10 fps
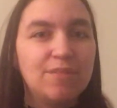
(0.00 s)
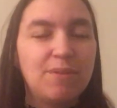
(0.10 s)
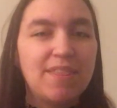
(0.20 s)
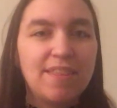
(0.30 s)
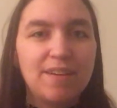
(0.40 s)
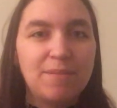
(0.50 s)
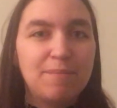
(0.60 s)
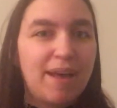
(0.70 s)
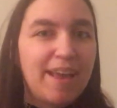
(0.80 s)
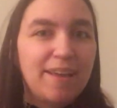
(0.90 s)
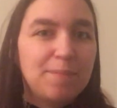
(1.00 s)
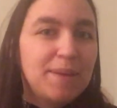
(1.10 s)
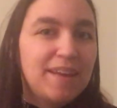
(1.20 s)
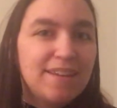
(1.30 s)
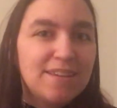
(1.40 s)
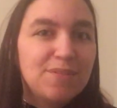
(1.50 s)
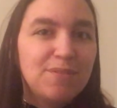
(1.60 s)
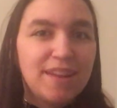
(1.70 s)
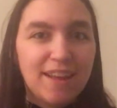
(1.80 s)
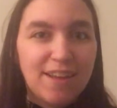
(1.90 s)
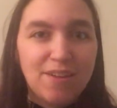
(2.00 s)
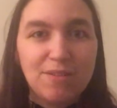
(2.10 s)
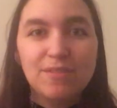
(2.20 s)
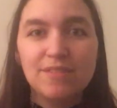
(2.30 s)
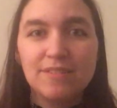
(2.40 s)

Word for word: when there might be a new video.